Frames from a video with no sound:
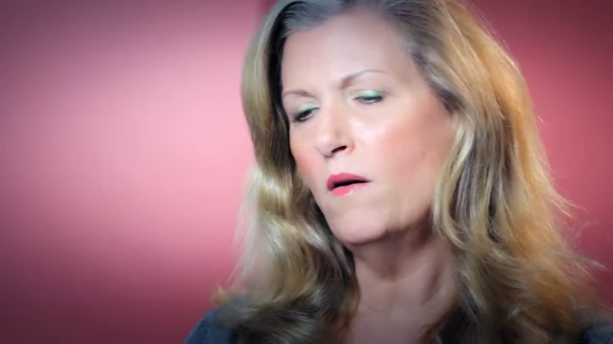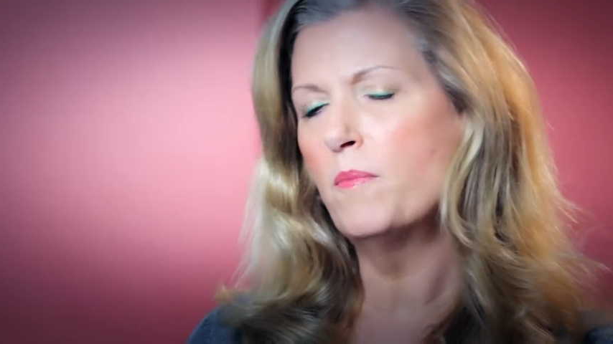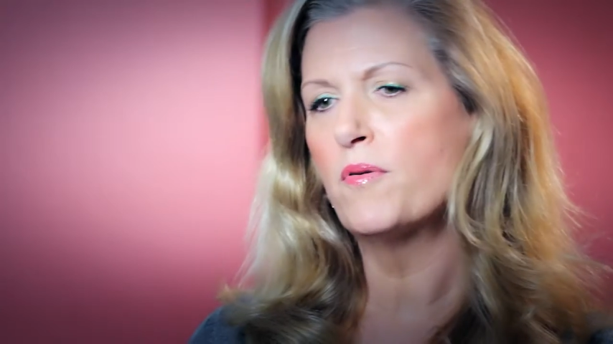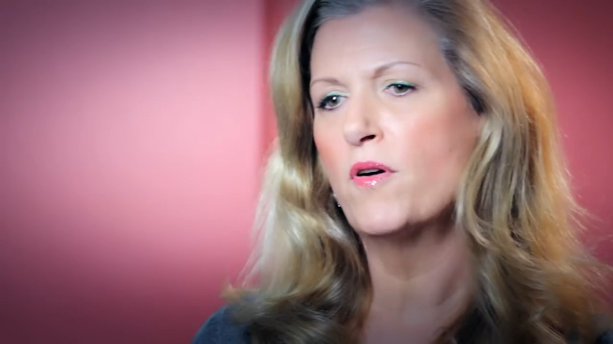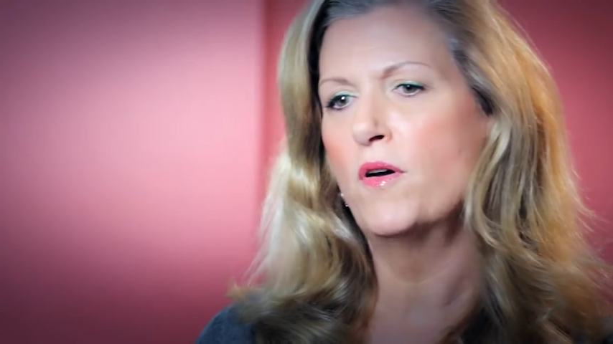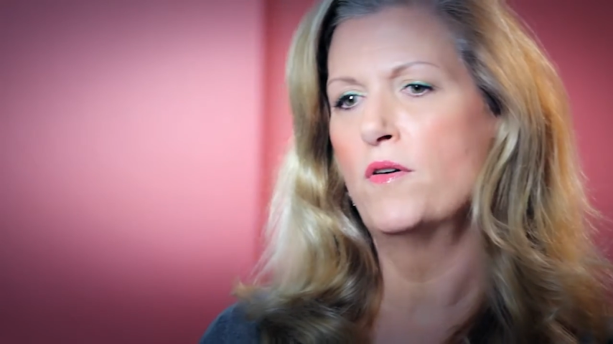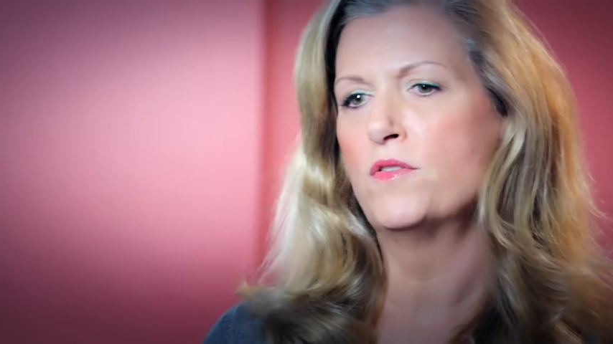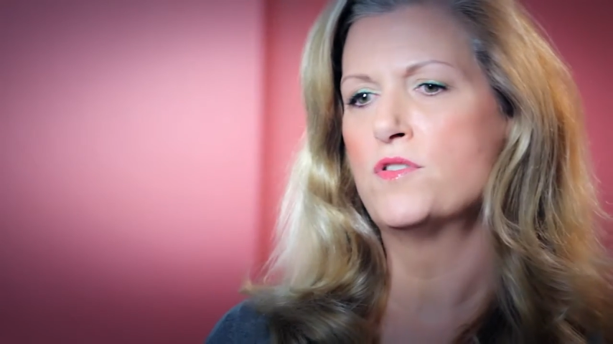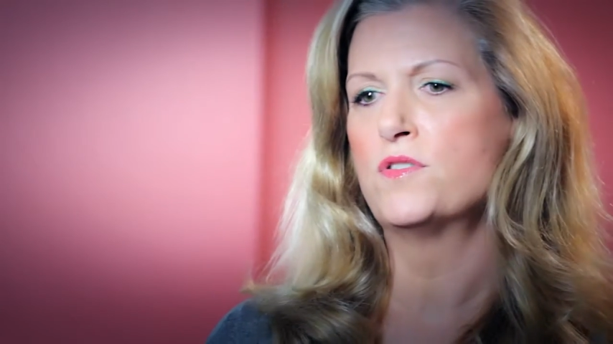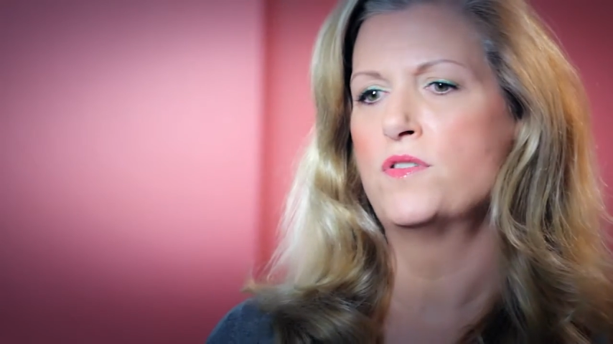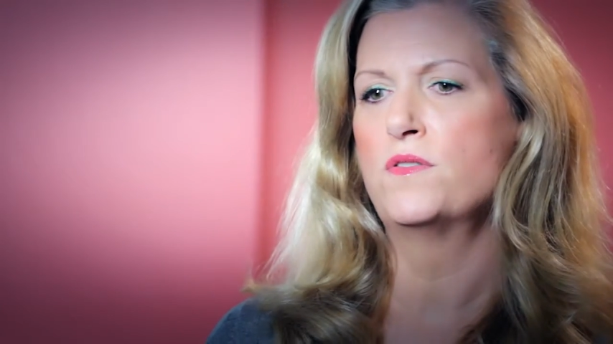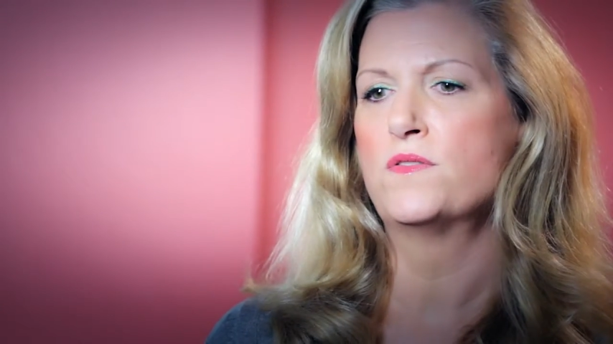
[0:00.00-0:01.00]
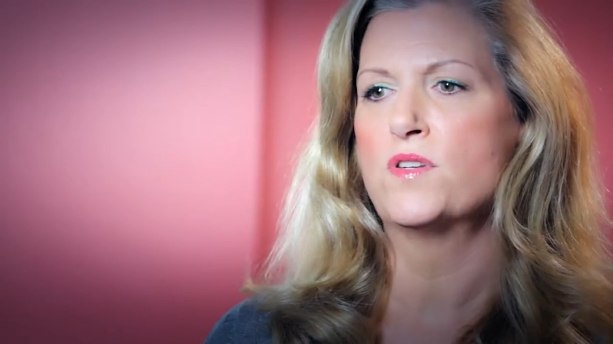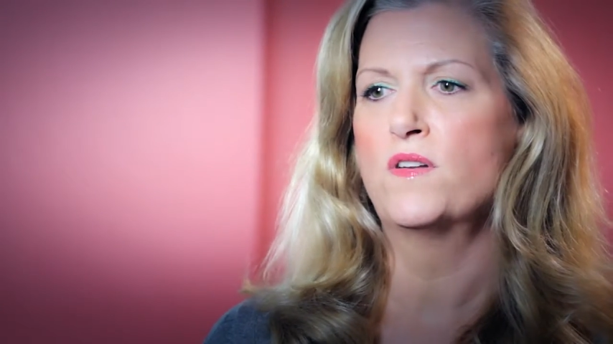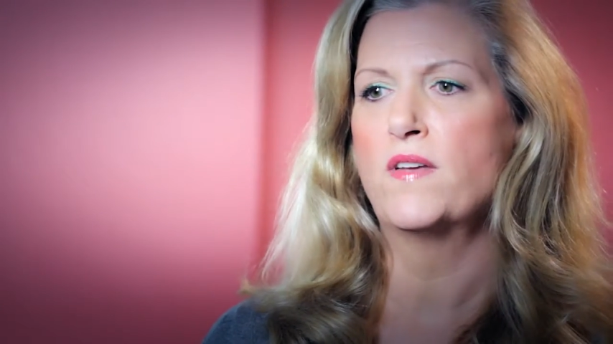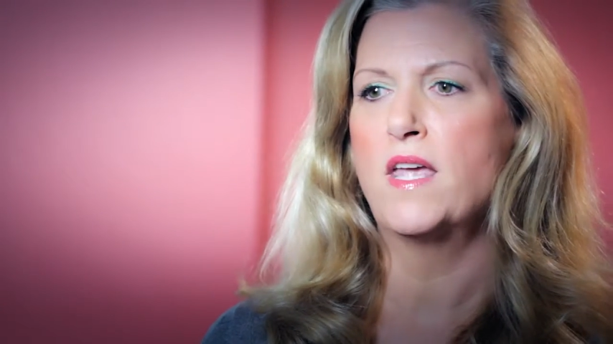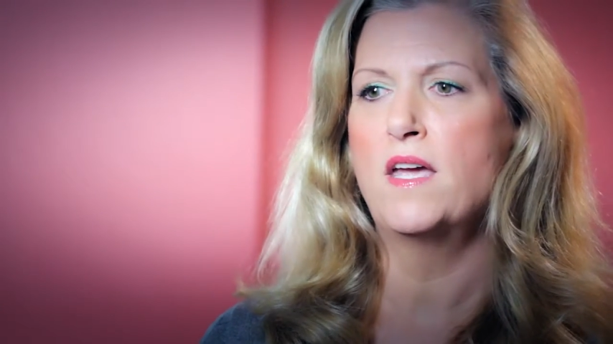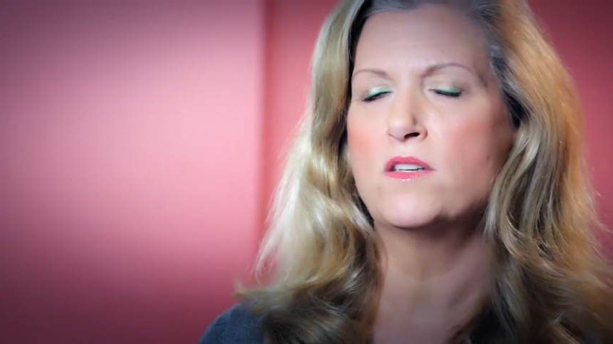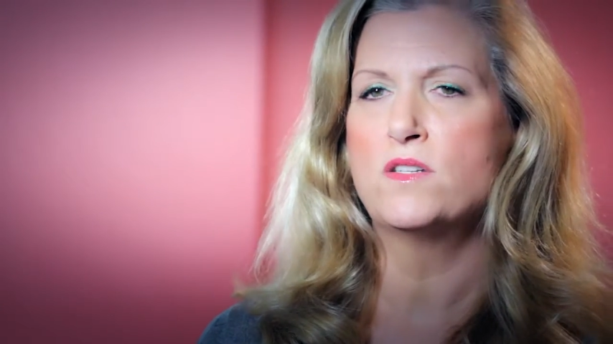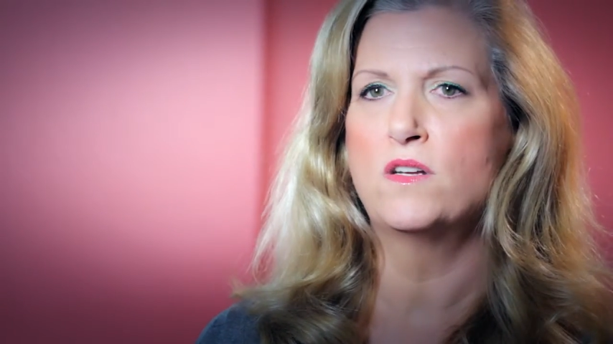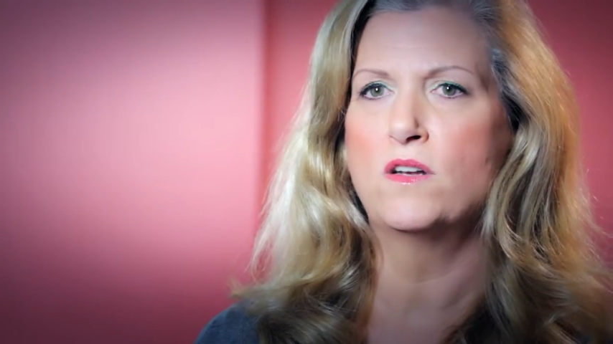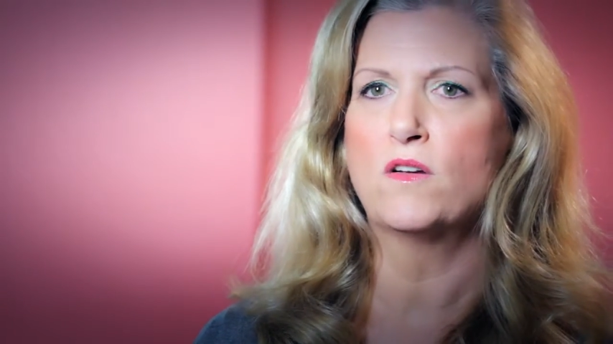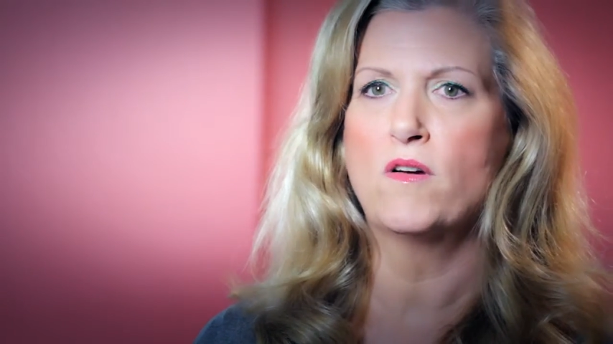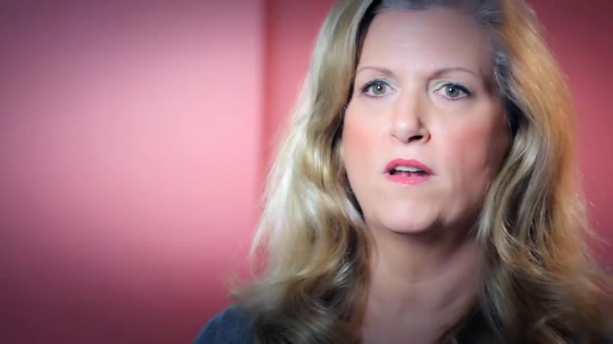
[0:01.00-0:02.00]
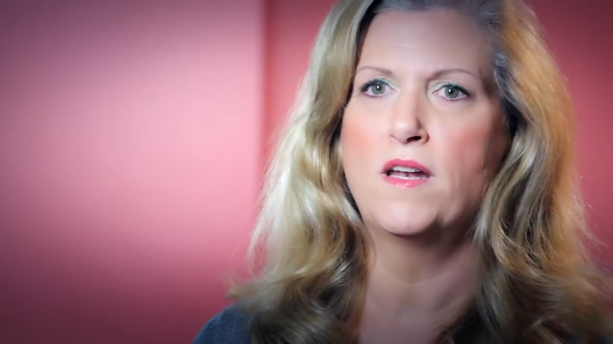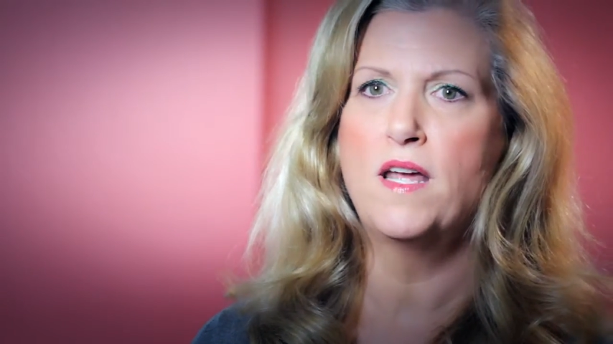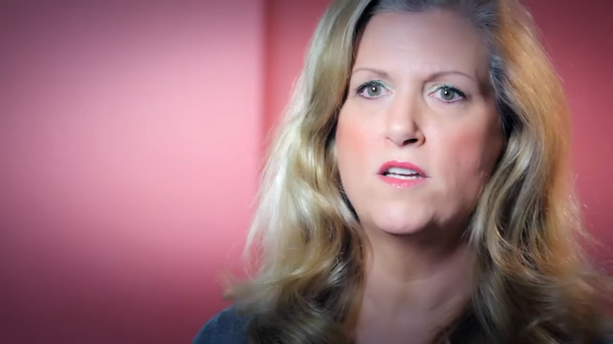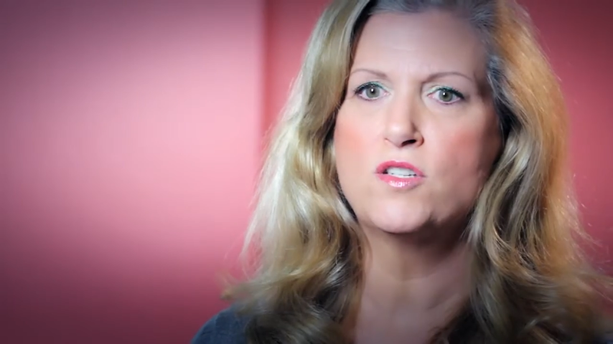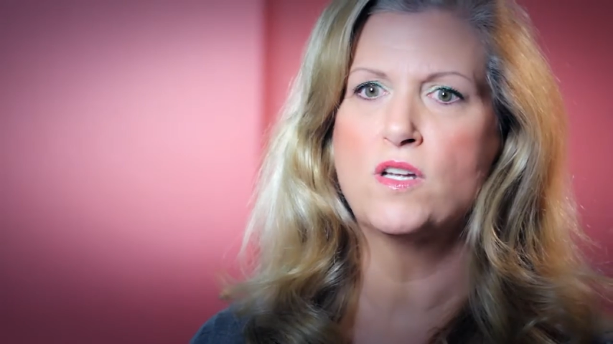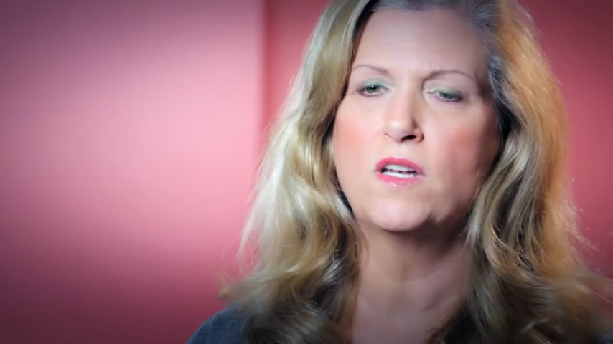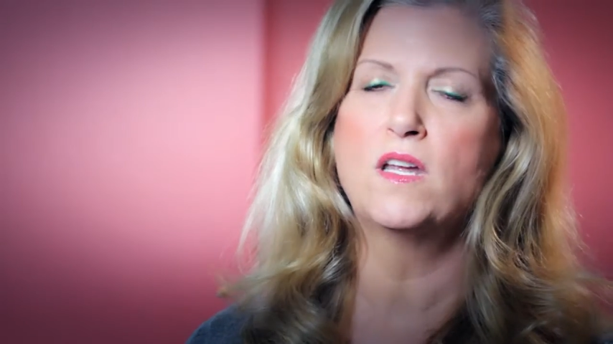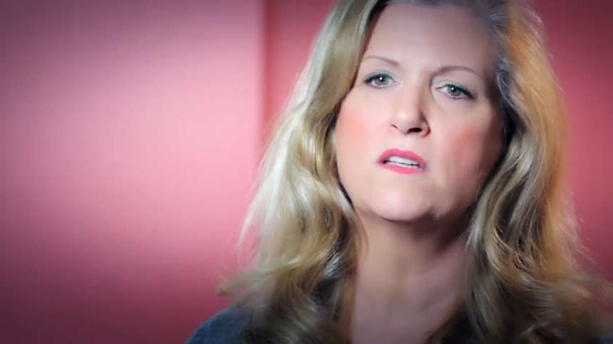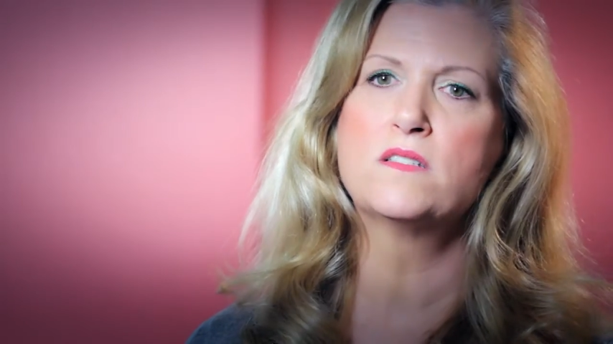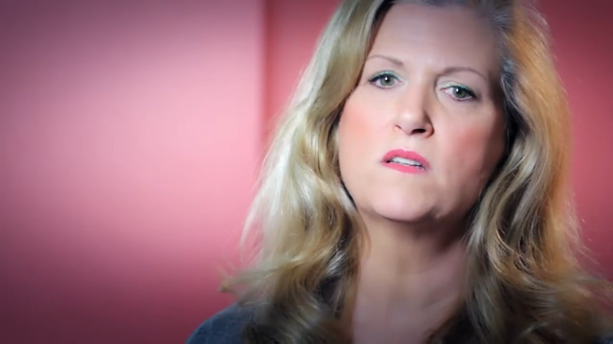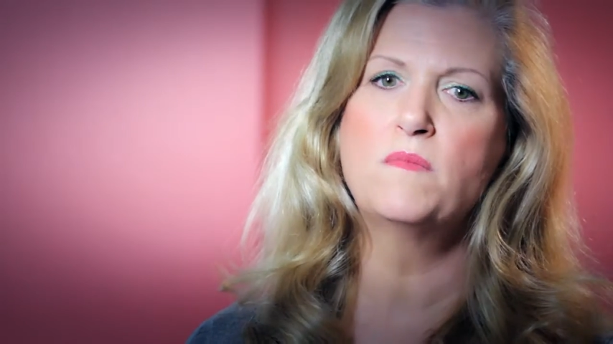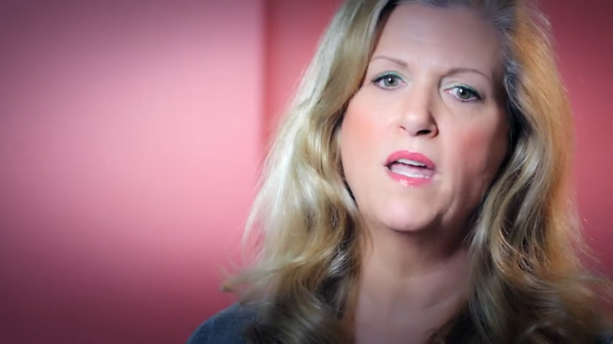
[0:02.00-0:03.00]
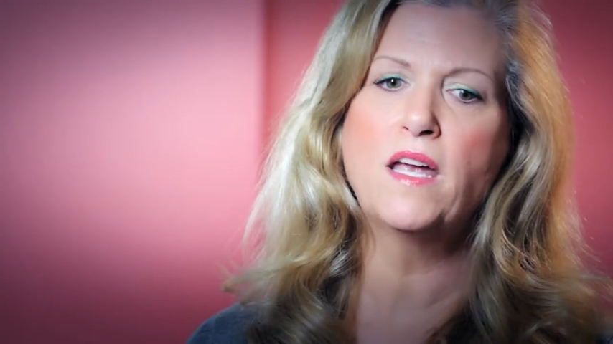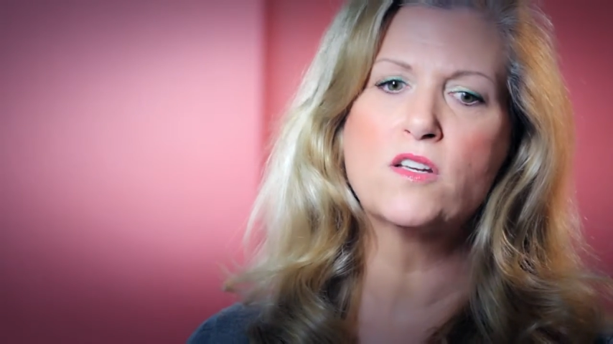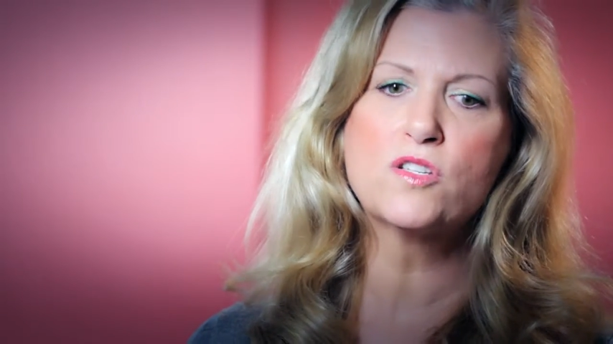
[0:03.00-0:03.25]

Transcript: approach to certification and accreditation is to make